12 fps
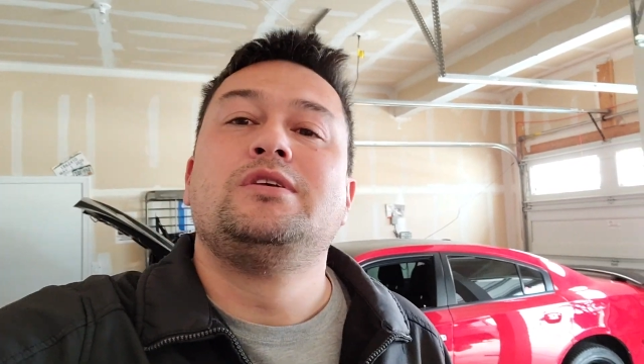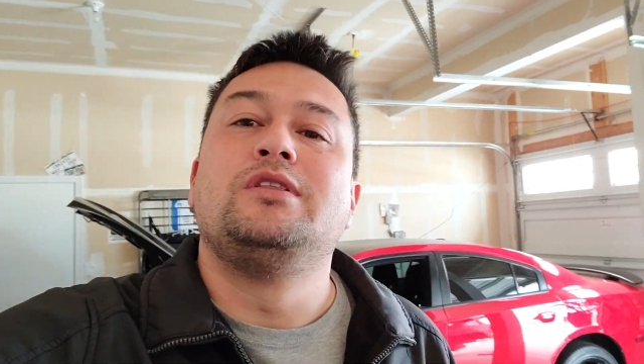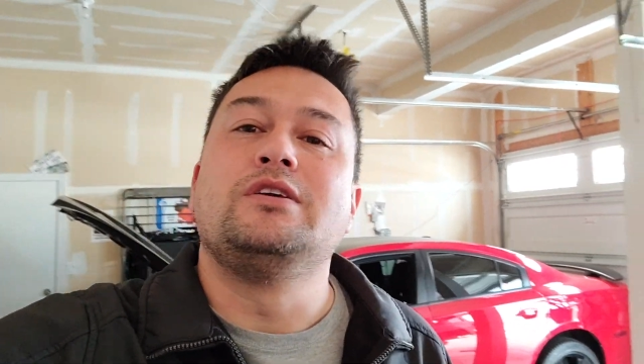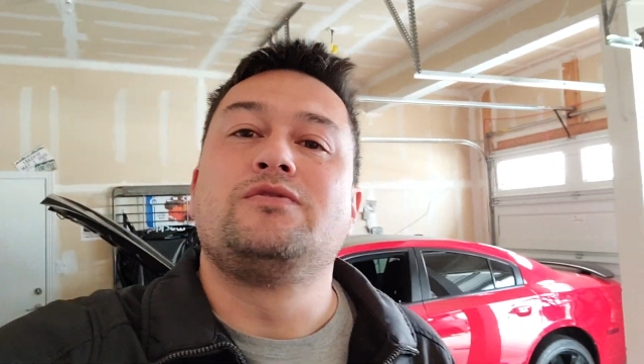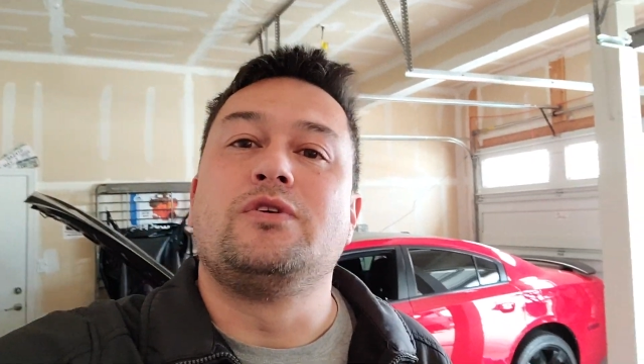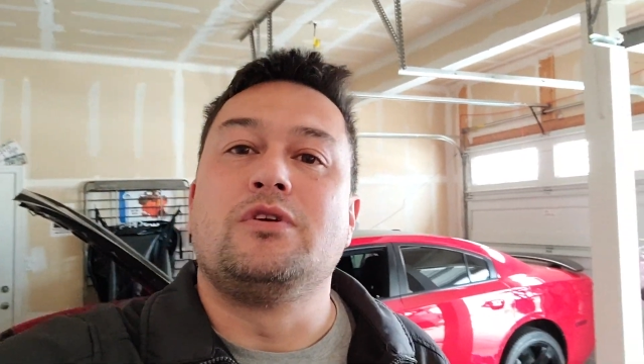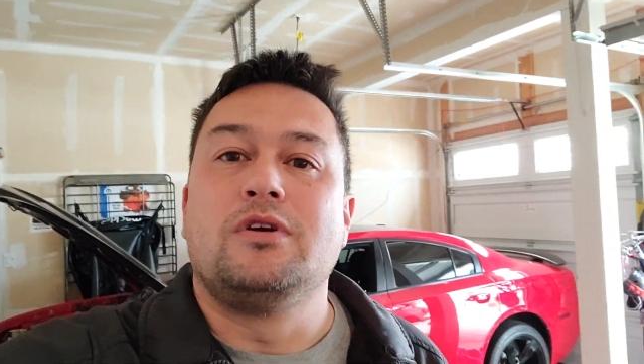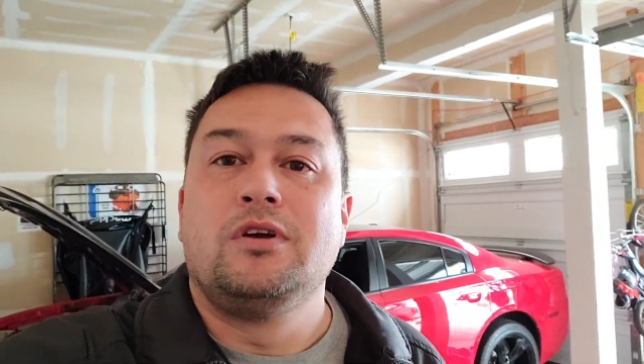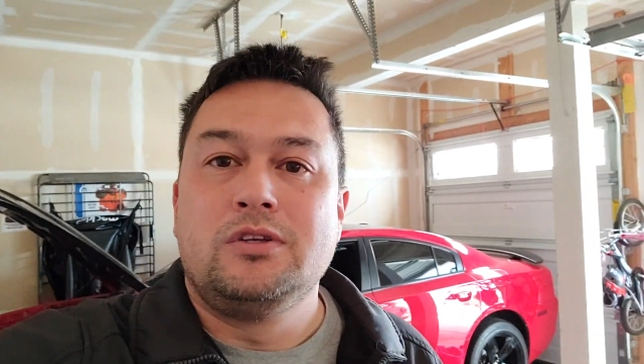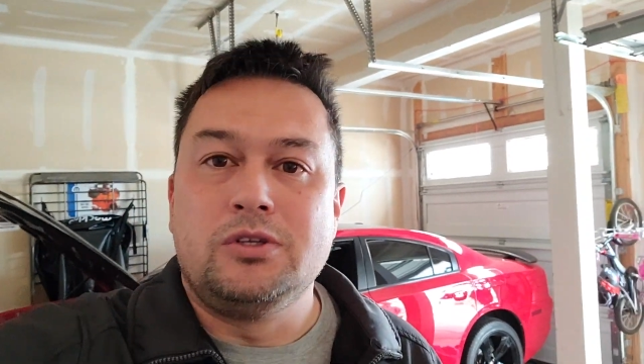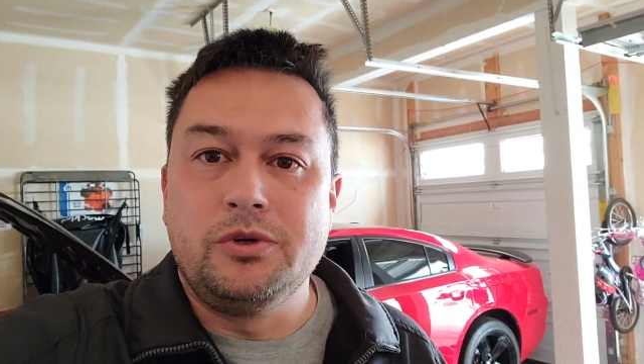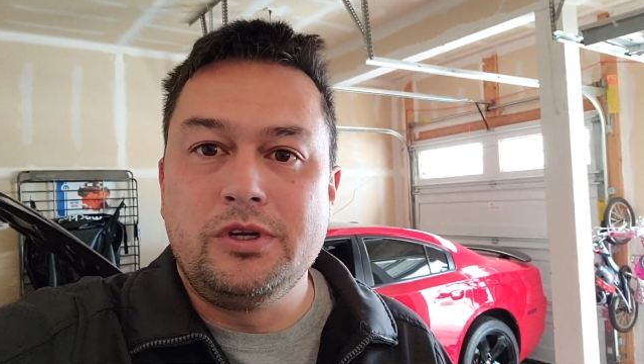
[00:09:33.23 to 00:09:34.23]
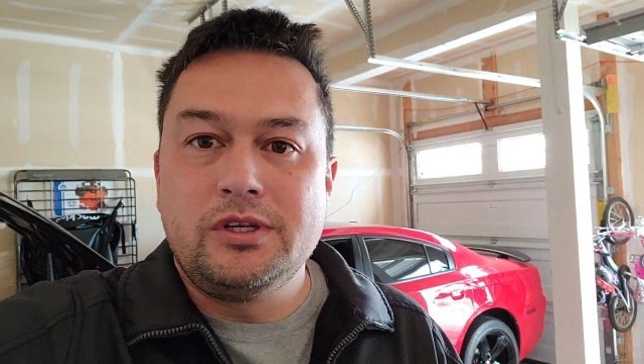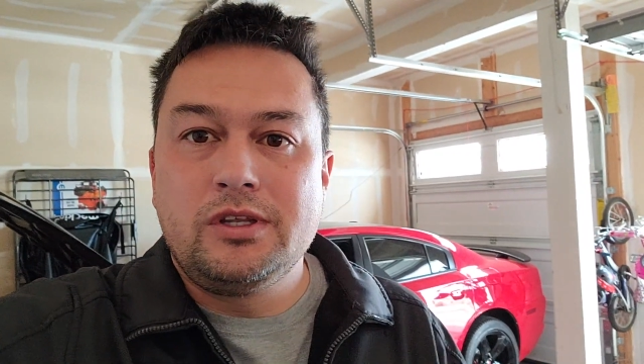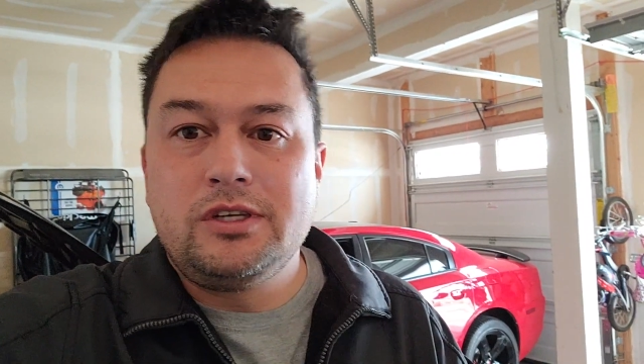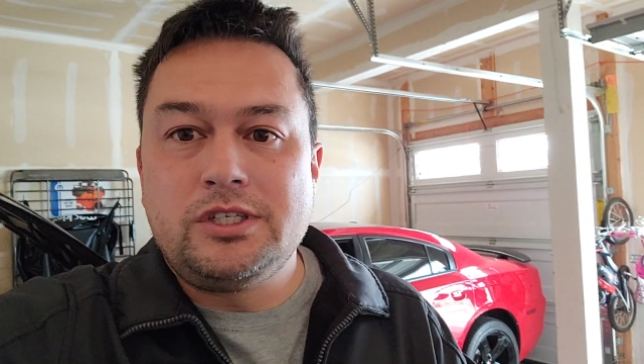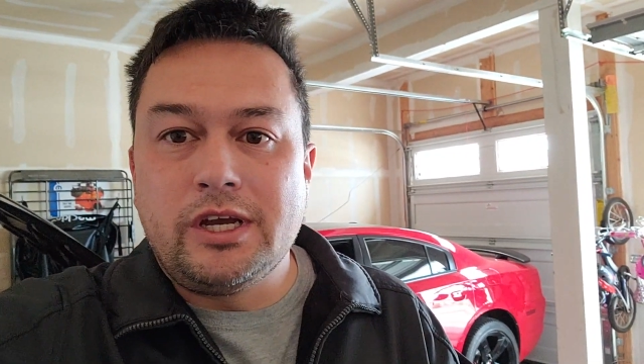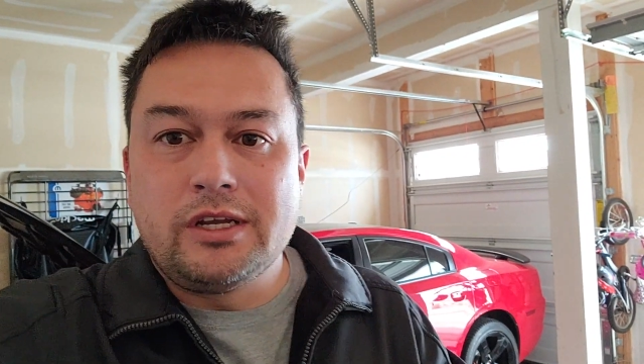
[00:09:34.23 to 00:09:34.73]
thanks for tuning into
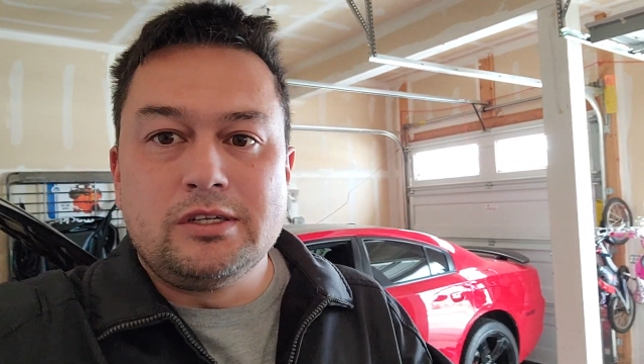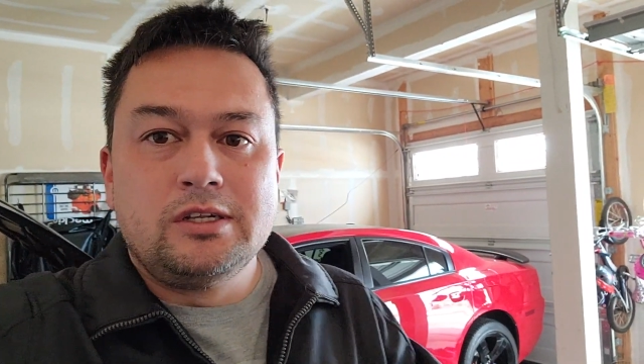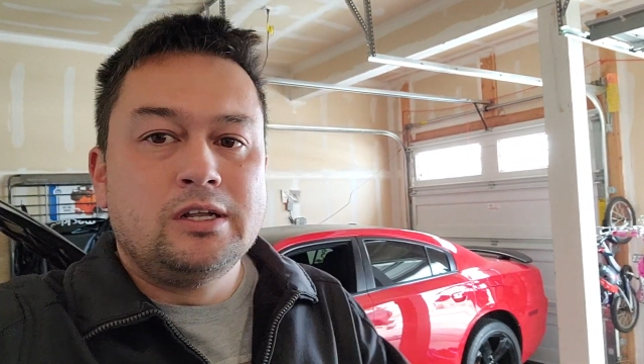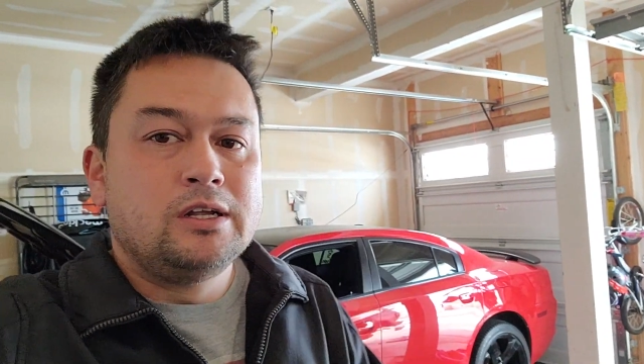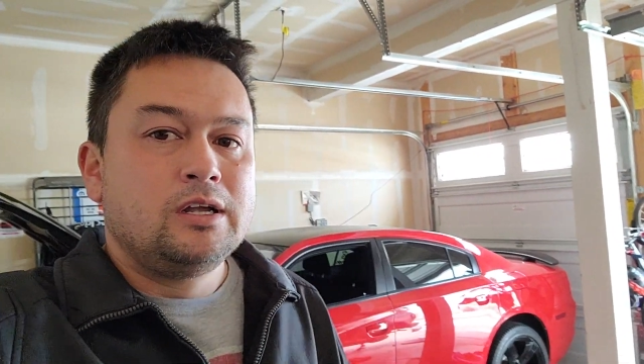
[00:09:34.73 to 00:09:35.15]
the channel,